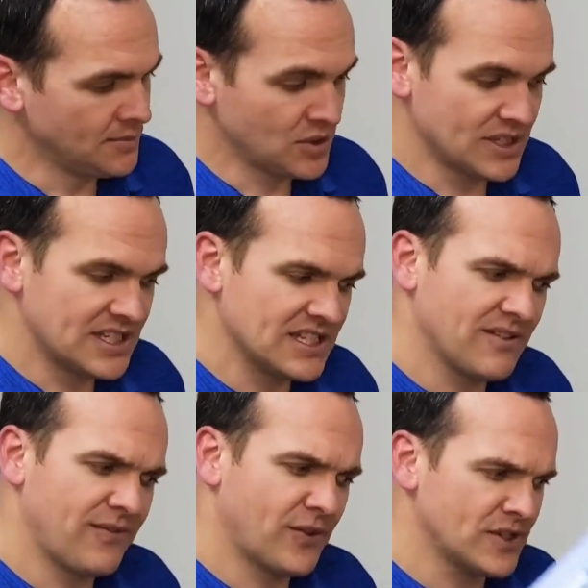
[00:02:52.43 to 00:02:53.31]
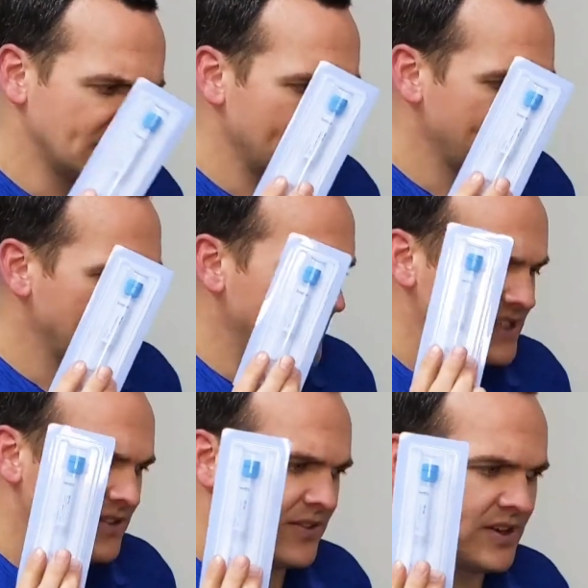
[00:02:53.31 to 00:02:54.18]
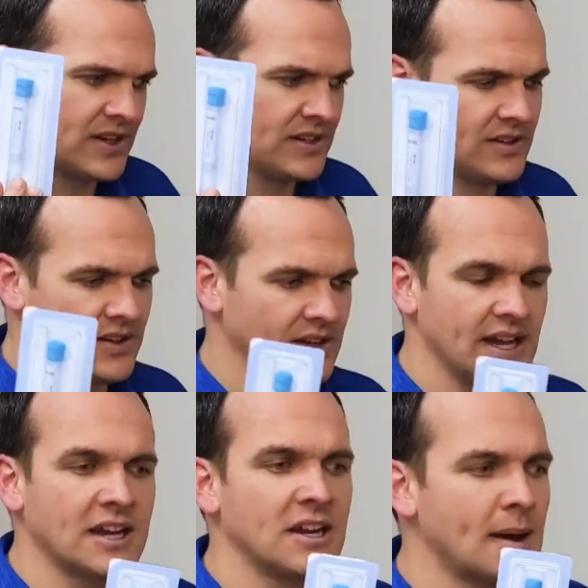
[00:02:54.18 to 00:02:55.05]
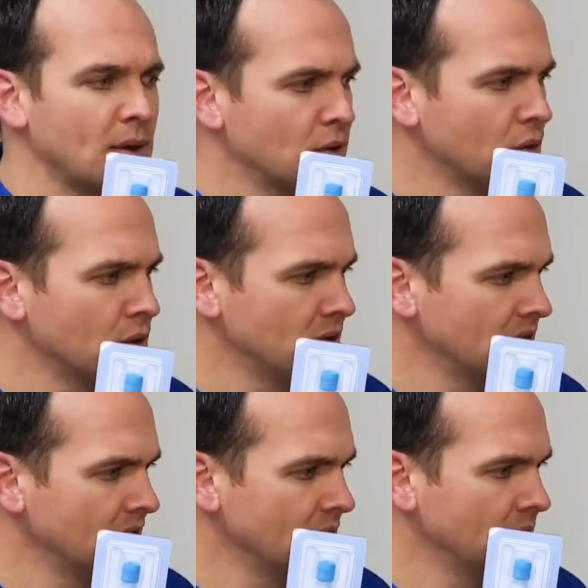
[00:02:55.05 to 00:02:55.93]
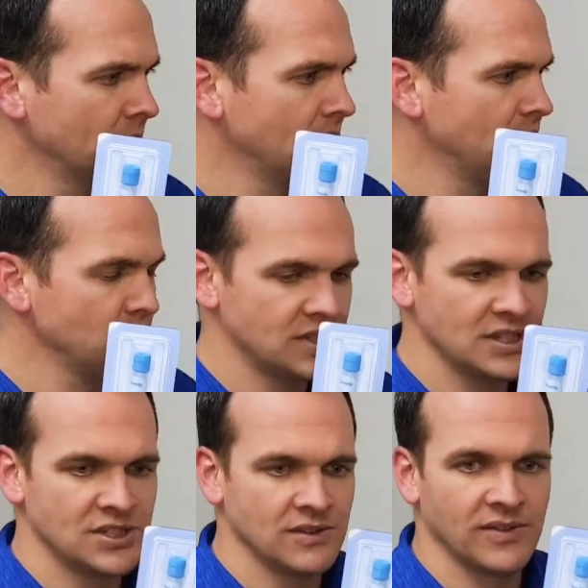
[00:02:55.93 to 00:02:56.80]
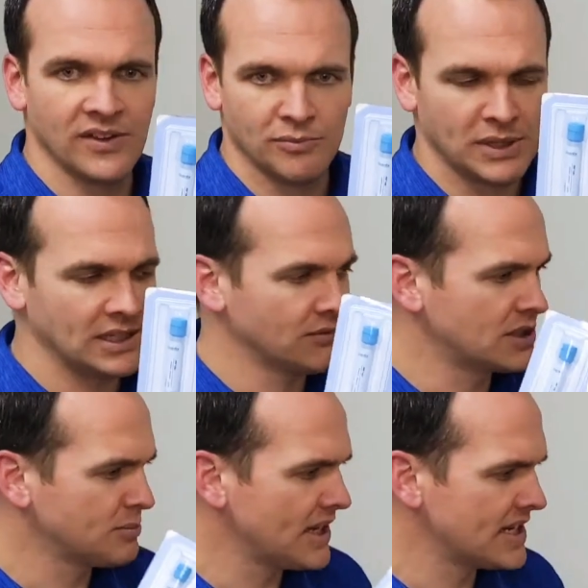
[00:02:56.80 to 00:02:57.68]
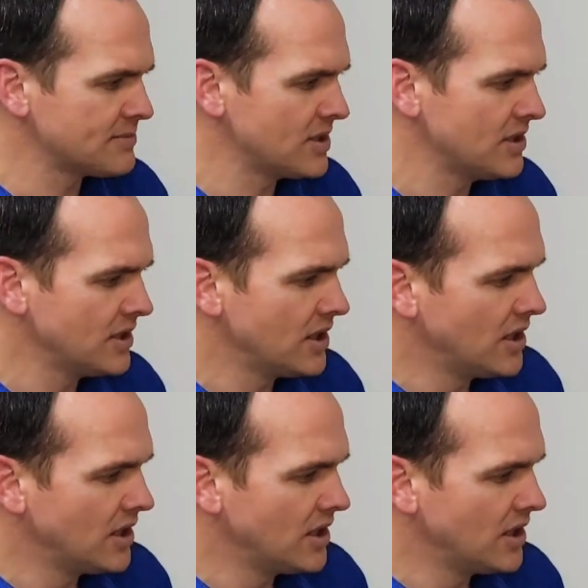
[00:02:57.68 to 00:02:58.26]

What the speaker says: So this is the first step in that. It's a very economical usage of platelet-rich plasma.